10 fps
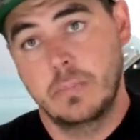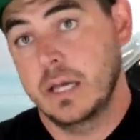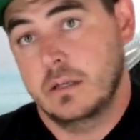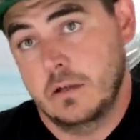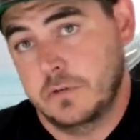
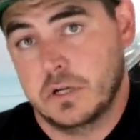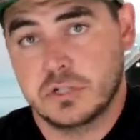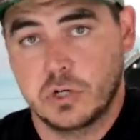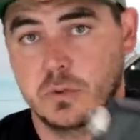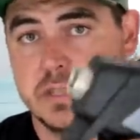But if you're
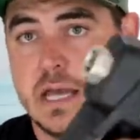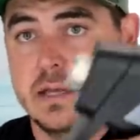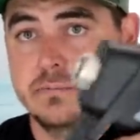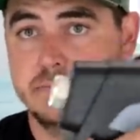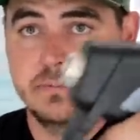concerned with
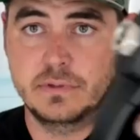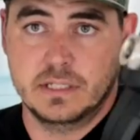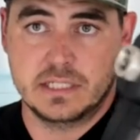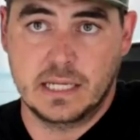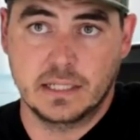that,
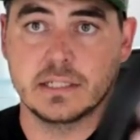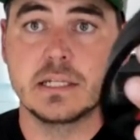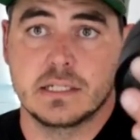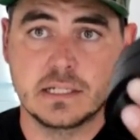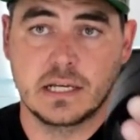the
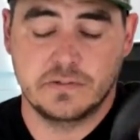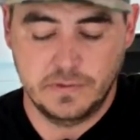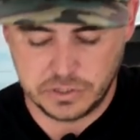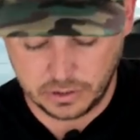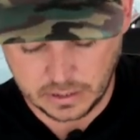stainless is a nice
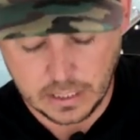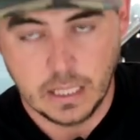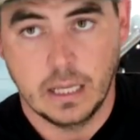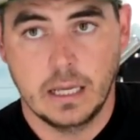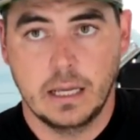feature.
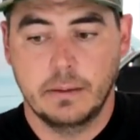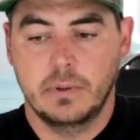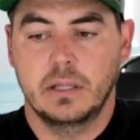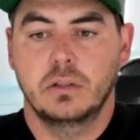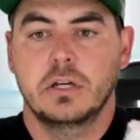
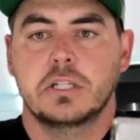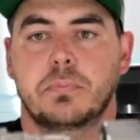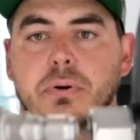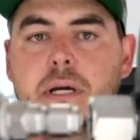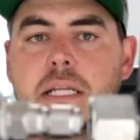Um, it looks
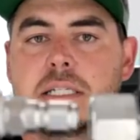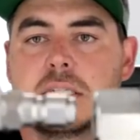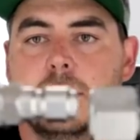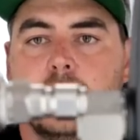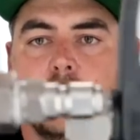pretty
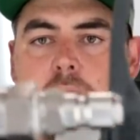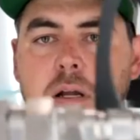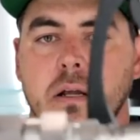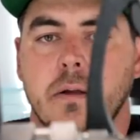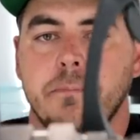similar
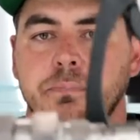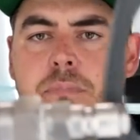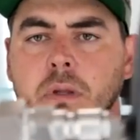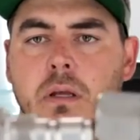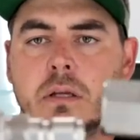
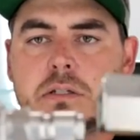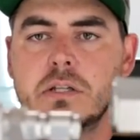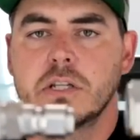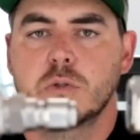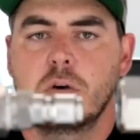to the